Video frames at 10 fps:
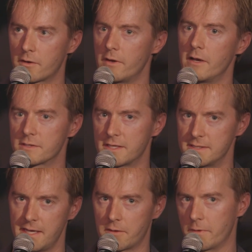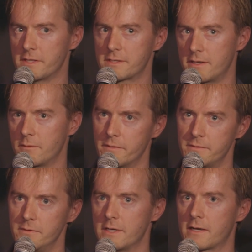creators can take risk
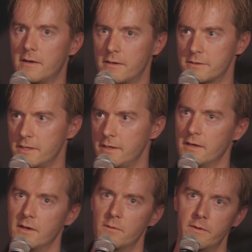with new technology,